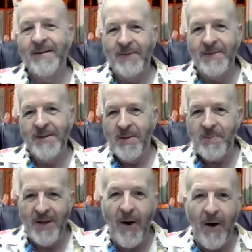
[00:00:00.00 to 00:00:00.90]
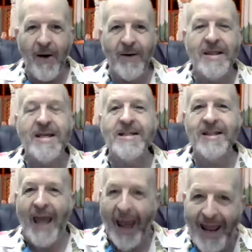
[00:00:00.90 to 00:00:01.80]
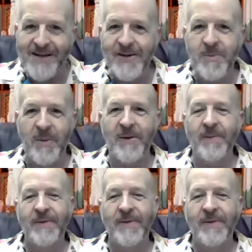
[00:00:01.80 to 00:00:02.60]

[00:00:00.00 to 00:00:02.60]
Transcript: Well, they are in this case, but